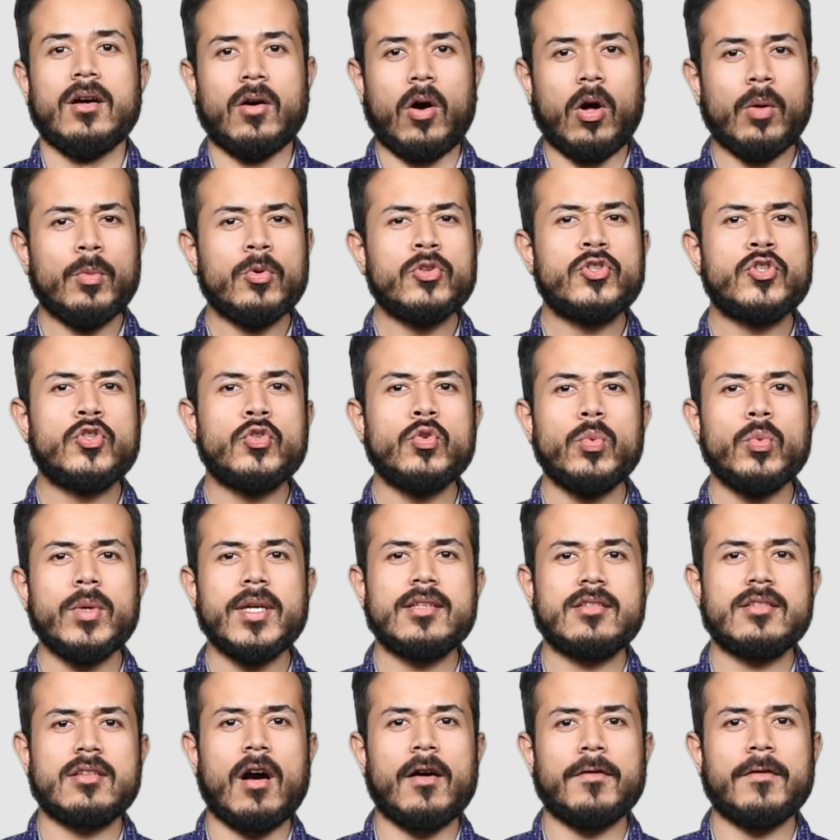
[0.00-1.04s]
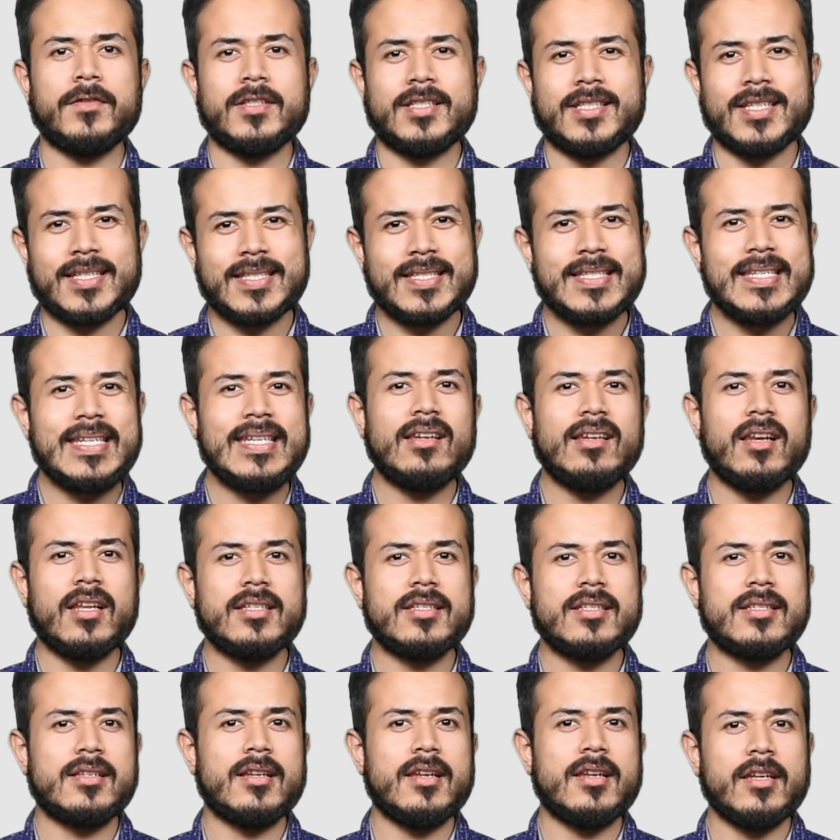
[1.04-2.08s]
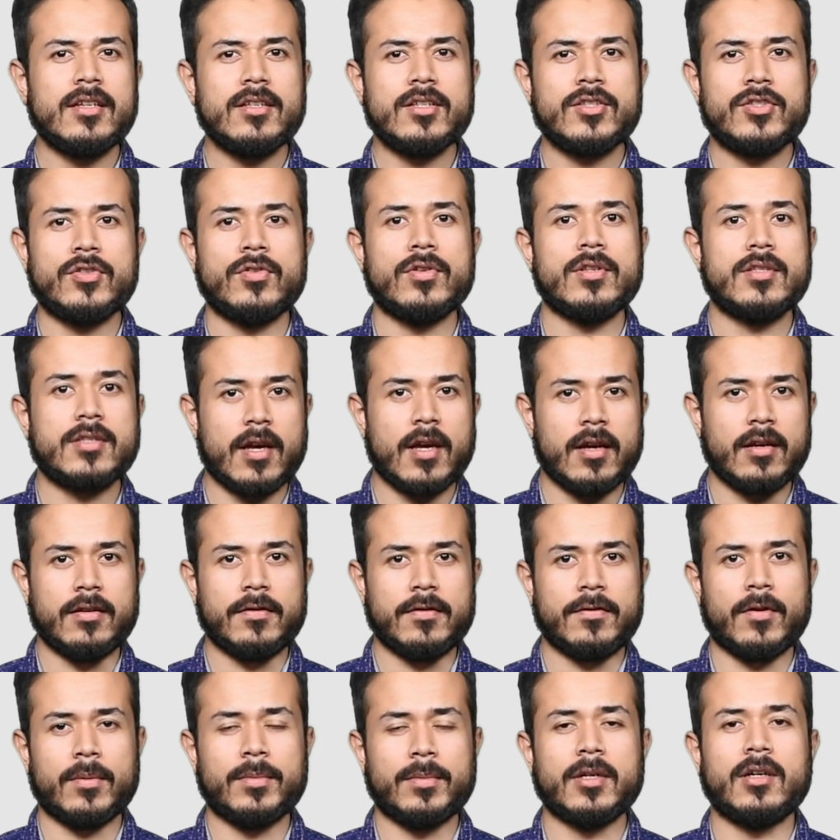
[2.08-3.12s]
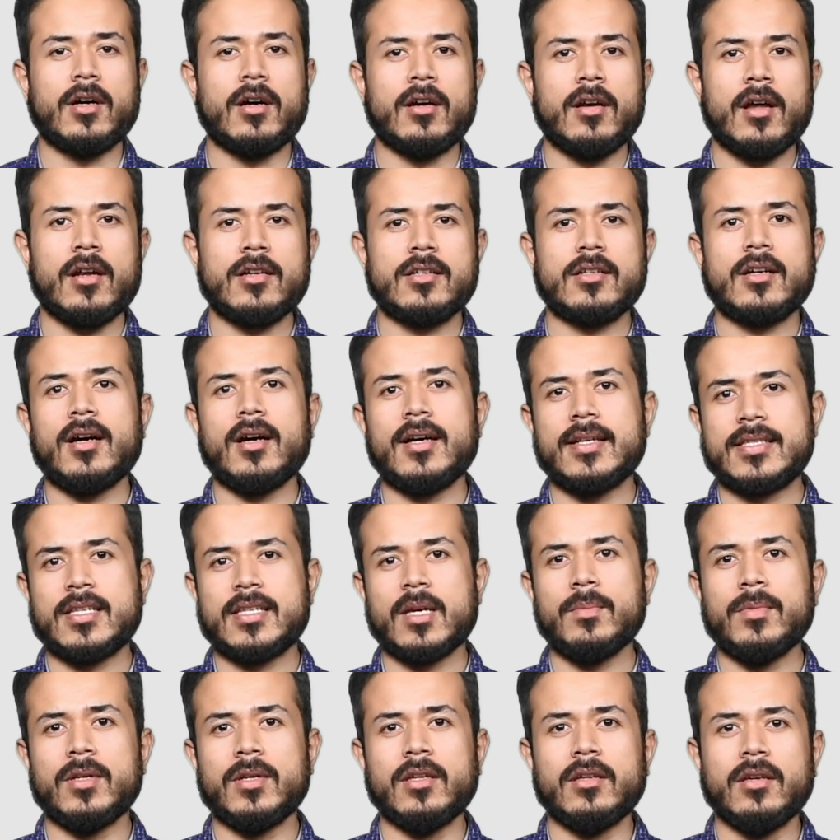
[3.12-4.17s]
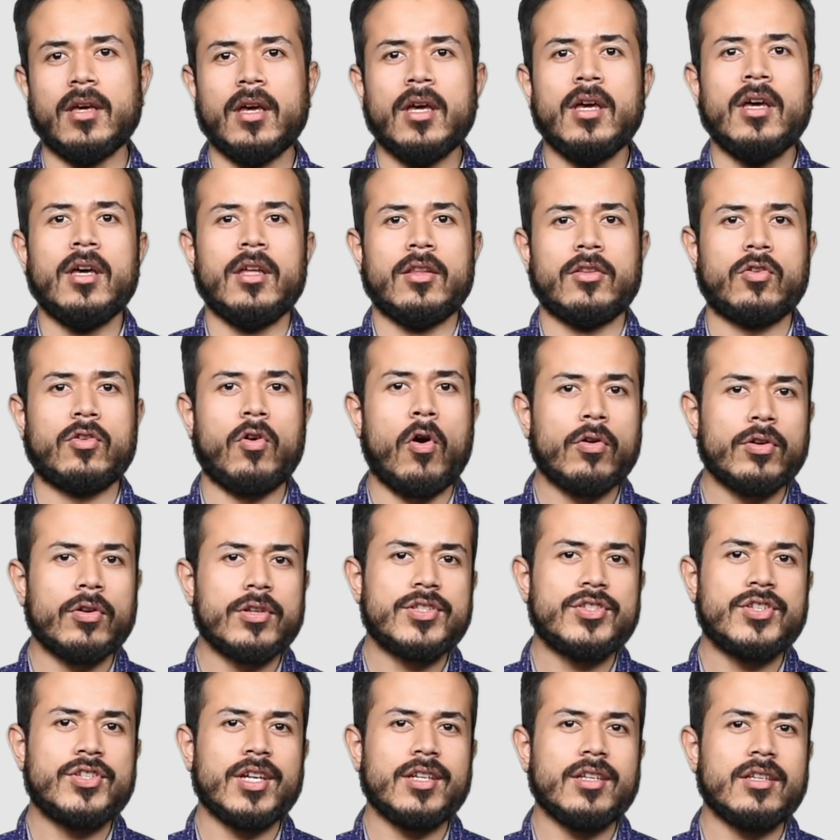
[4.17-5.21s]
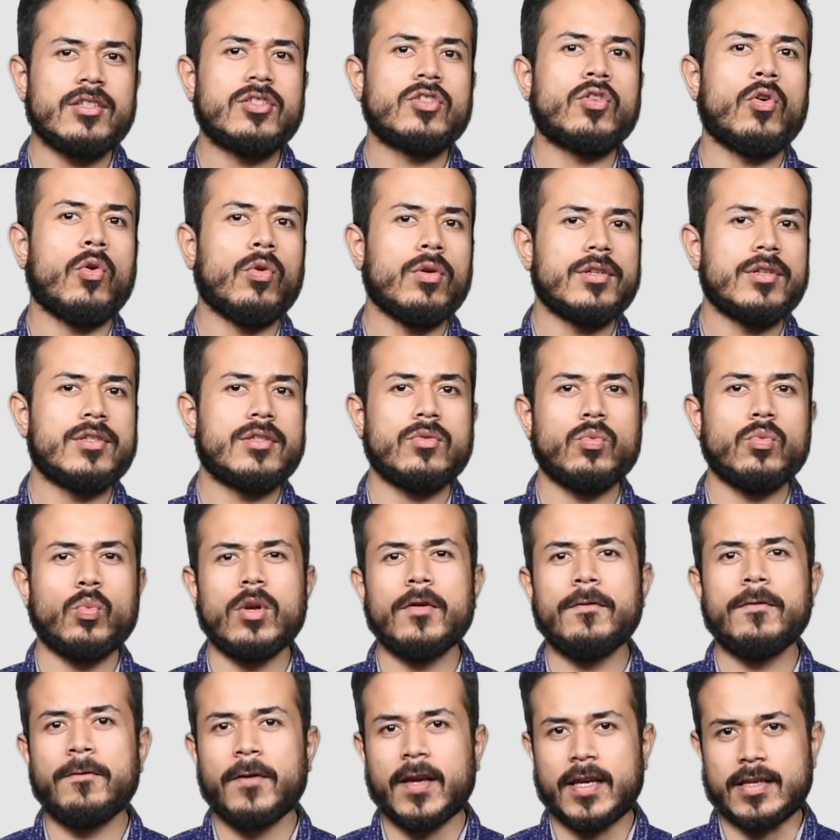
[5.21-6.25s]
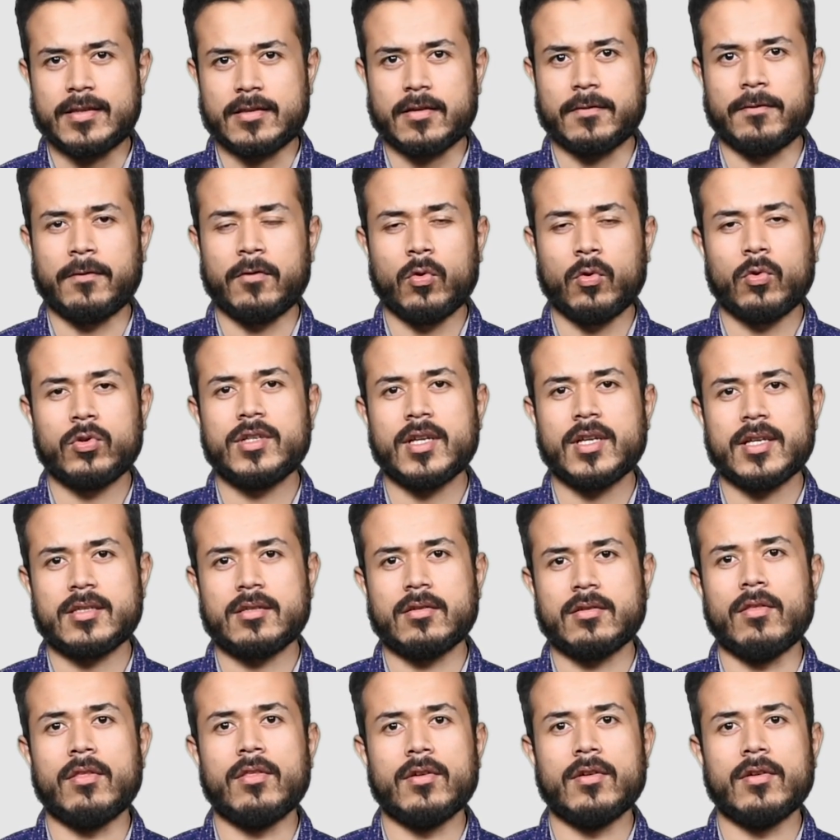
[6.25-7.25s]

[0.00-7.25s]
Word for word: Almost two weeks after 16 legislators resigned from the Karnataka Assembly, the Congress JDS coalition will face a floor test on